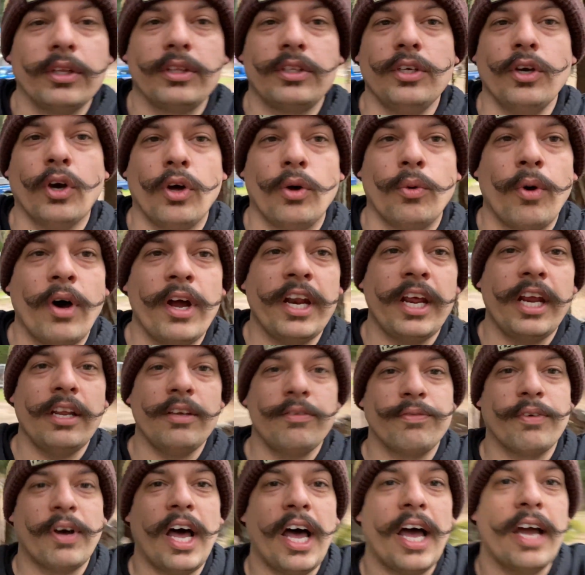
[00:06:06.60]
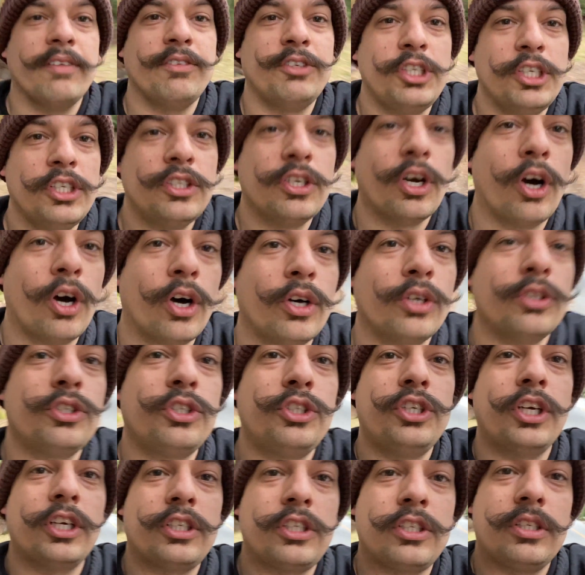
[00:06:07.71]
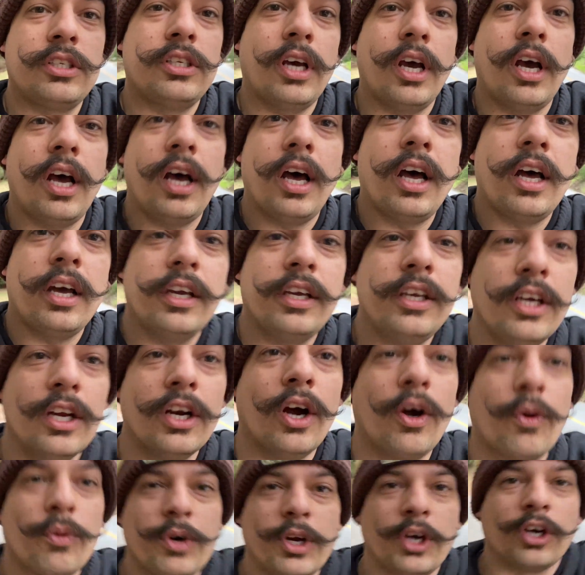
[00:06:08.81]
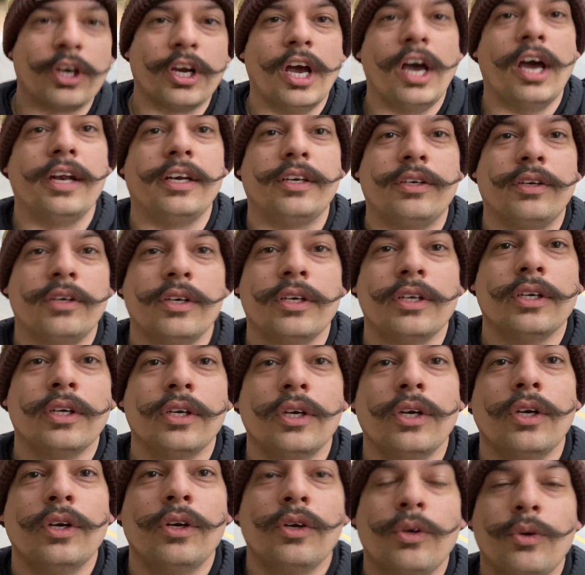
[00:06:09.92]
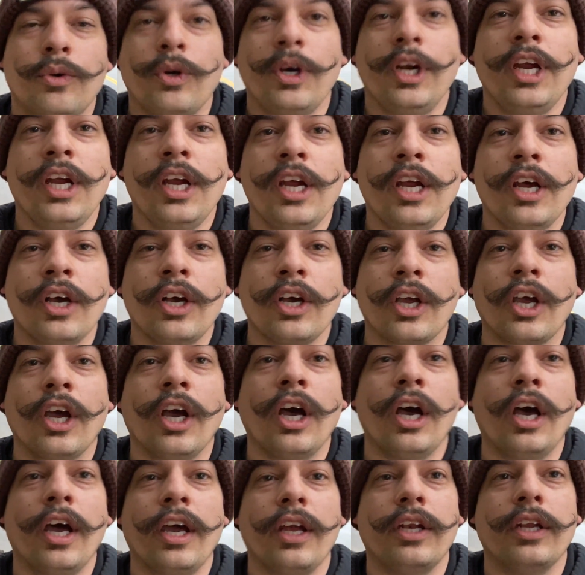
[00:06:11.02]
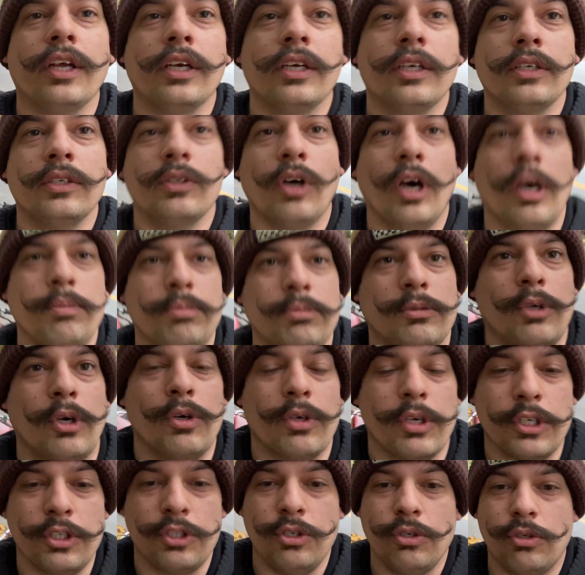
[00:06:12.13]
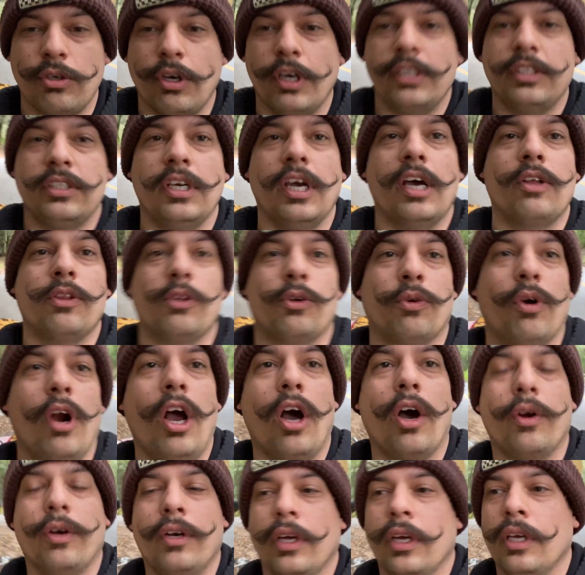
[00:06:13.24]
the old 185, she tows just, you know, real good. Real good. Well, don't get too crazy out in the road.